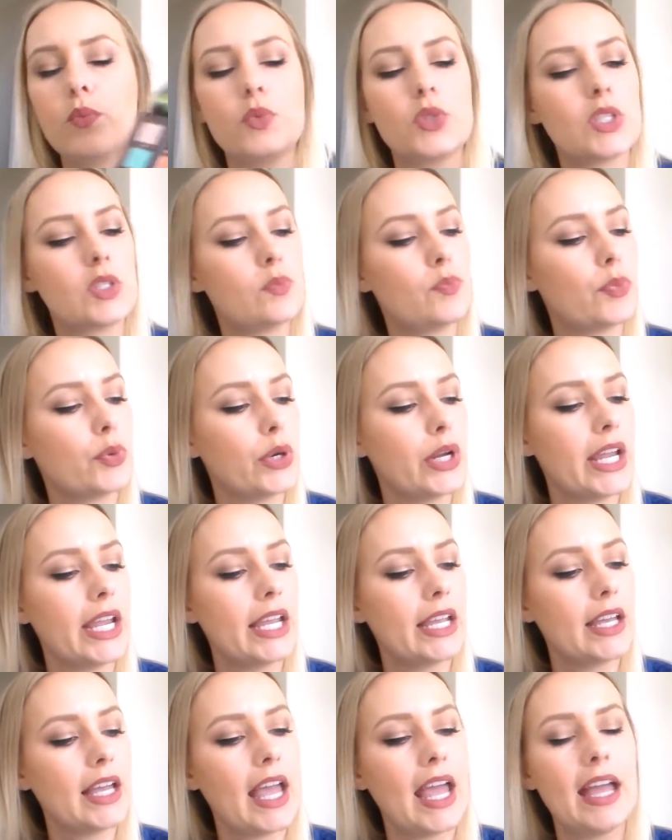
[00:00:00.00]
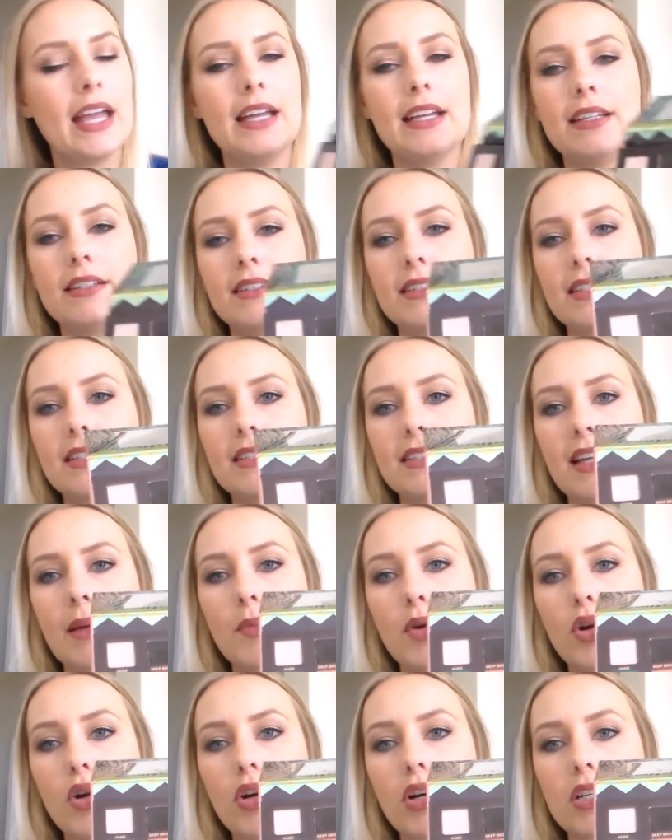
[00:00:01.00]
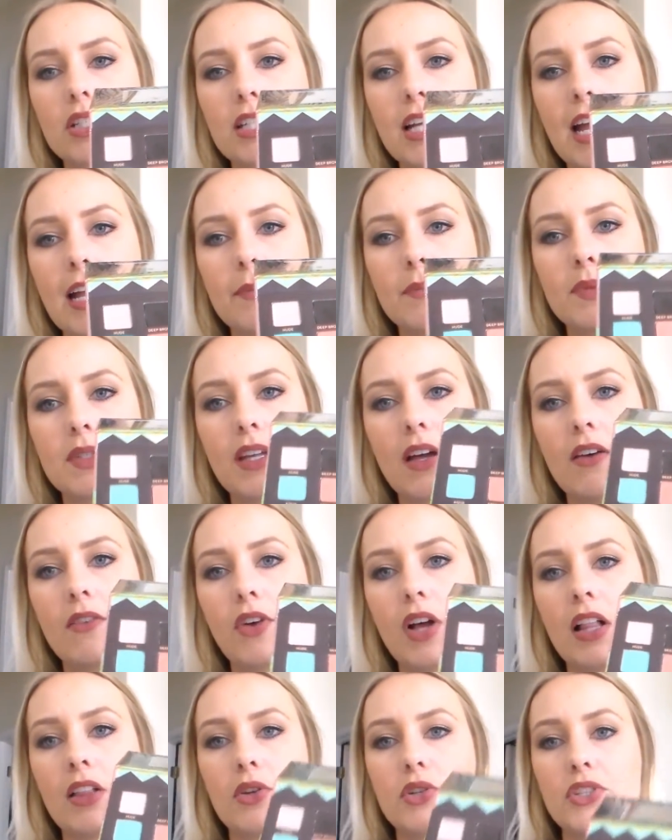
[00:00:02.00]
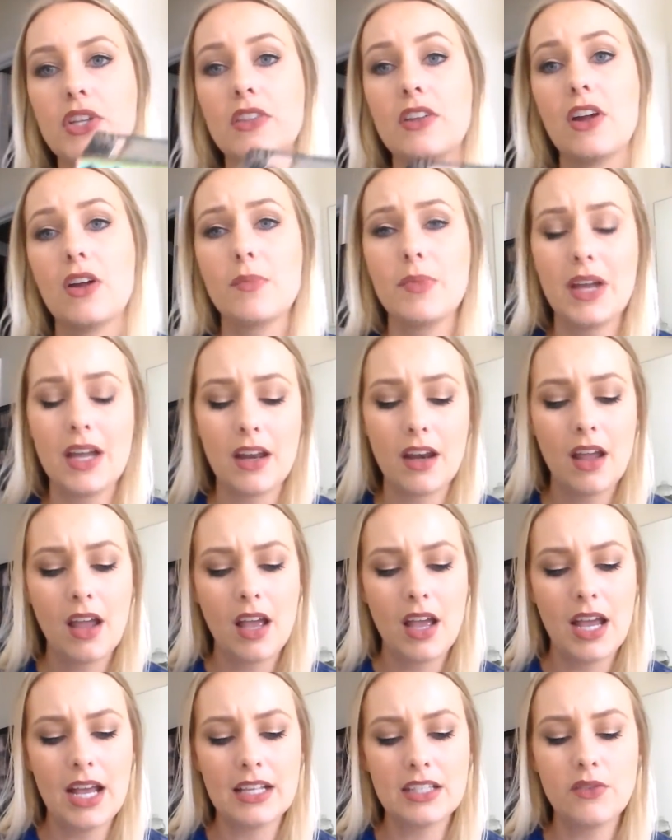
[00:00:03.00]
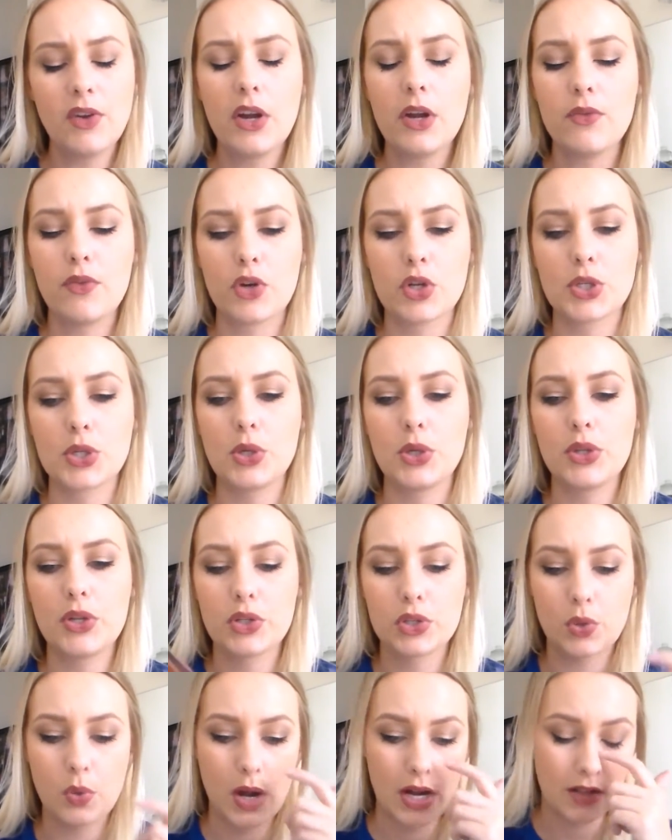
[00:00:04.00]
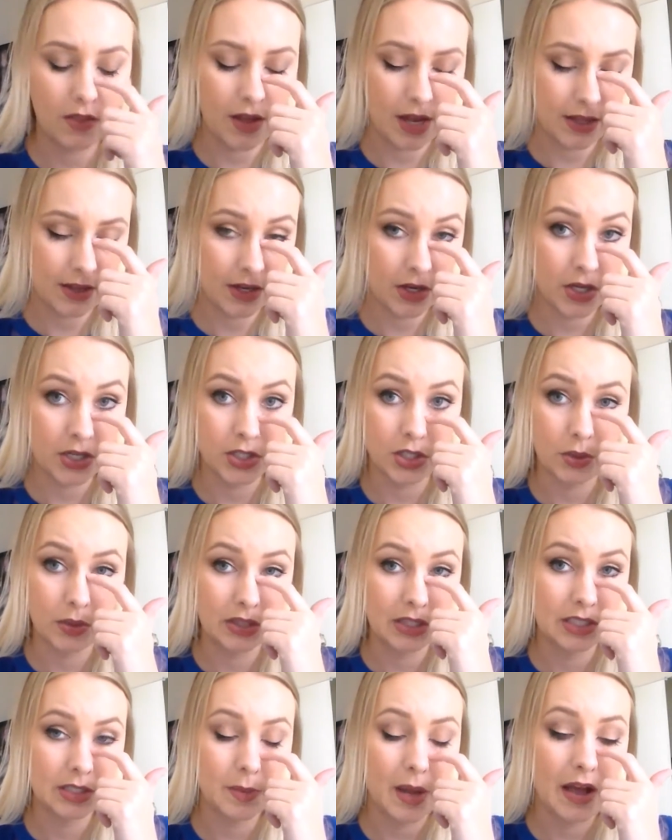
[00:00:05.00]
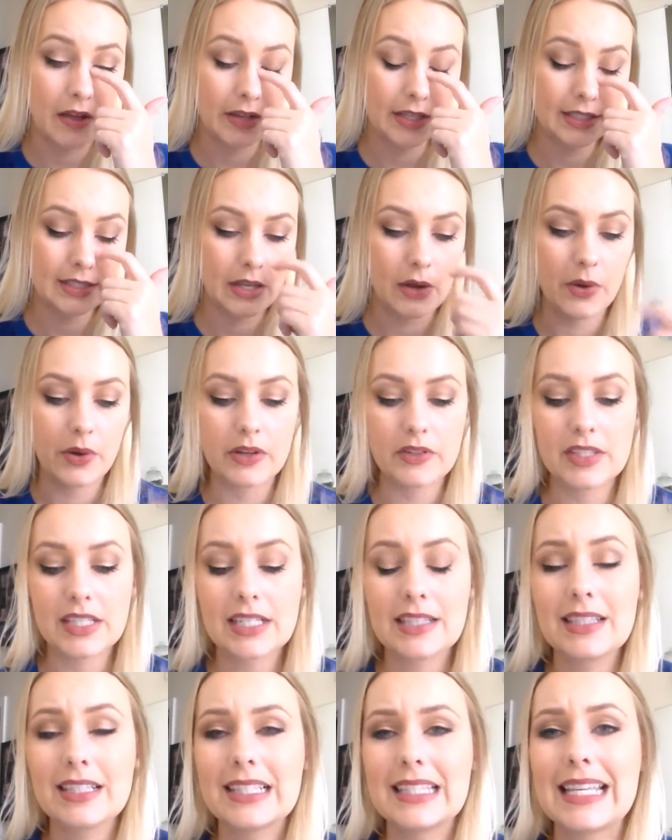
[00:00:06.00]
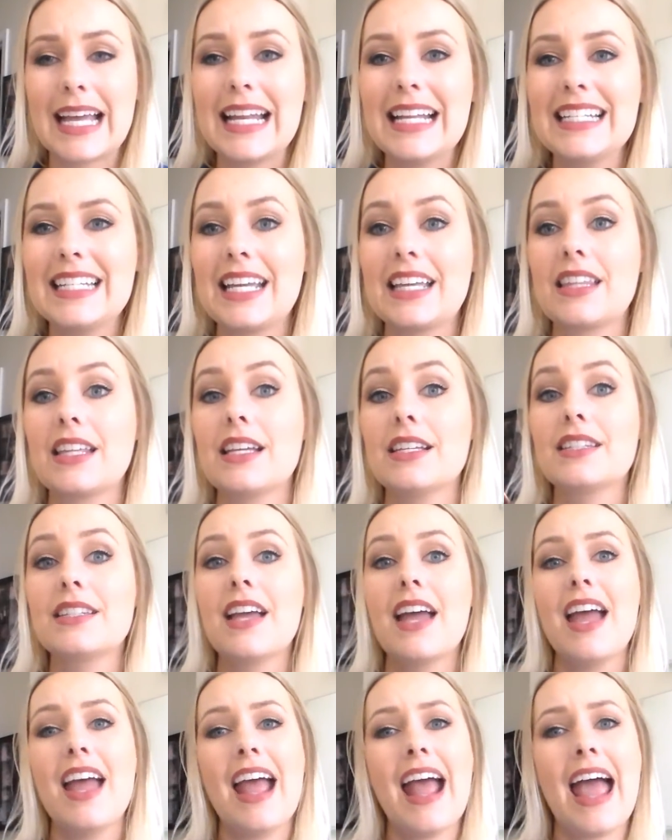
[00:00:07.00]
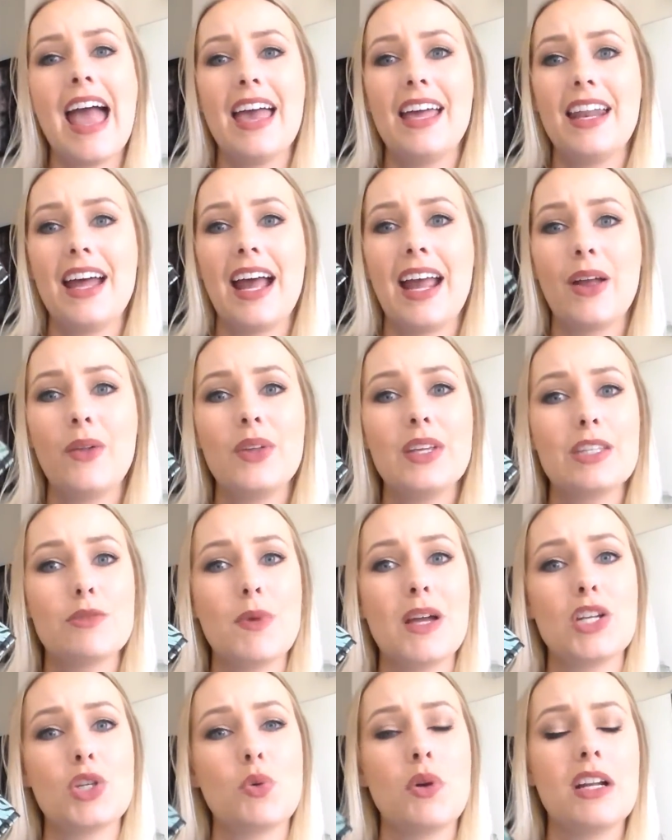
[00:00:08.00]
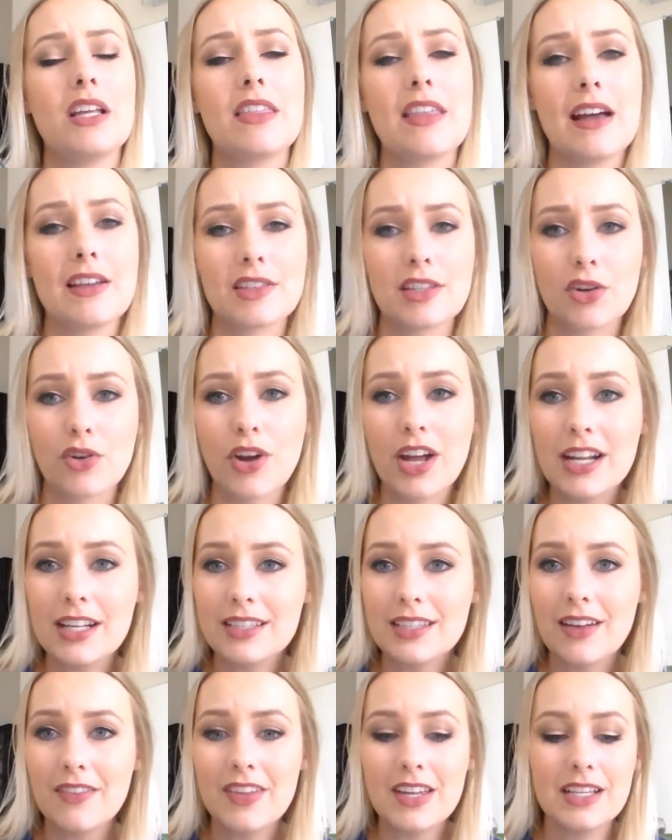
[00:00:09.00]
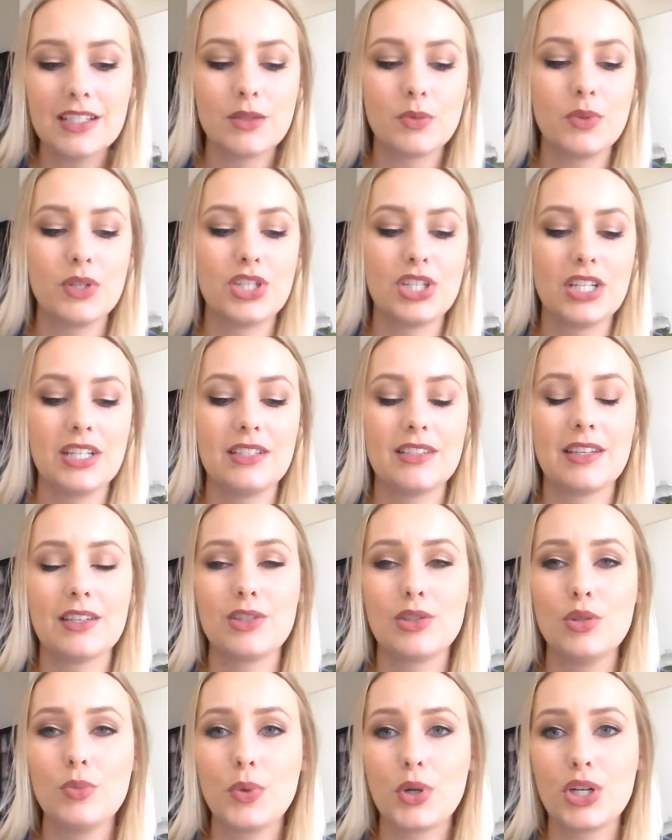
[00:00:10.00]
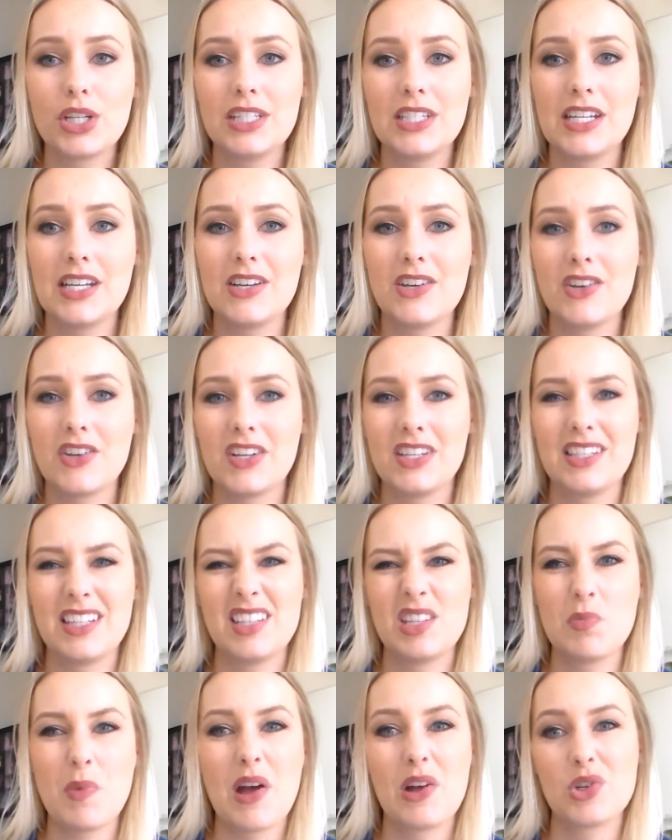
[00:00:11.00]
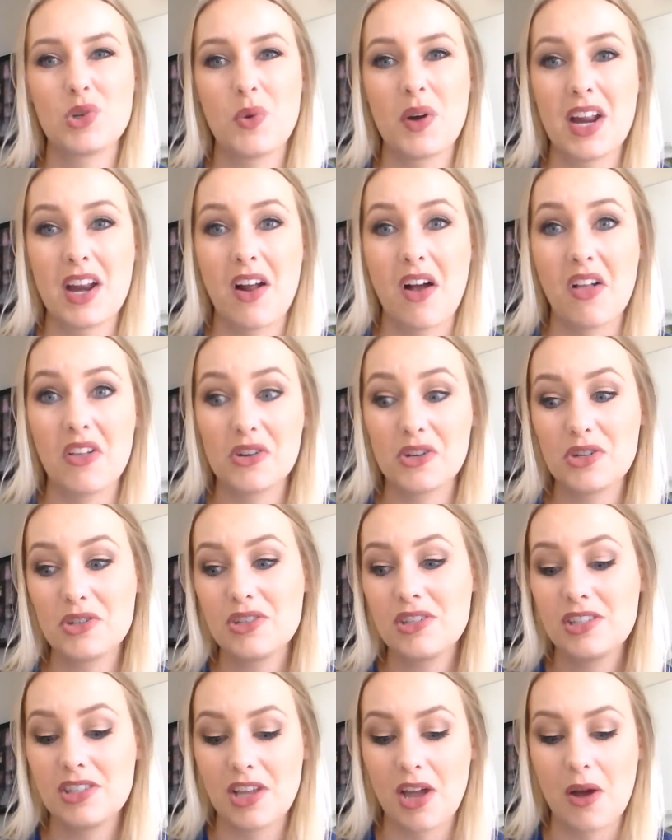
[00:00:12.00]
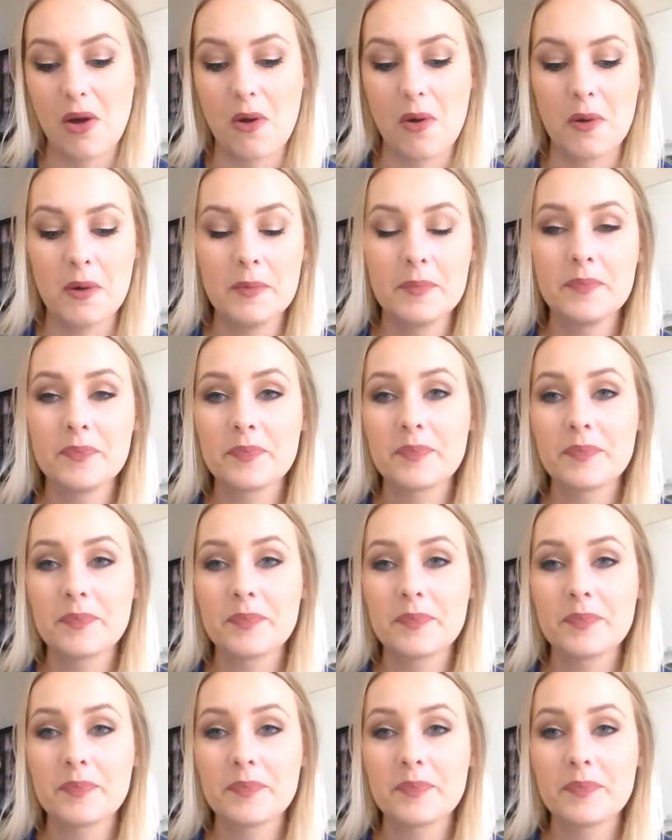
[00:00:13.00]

spring and summer types of colors in there, but it's very versatile. There's quite a lot you can do with this palette, so I was excited to get this, and I only spent 20,000 credits on this, which is a super good deal because that's about $20, so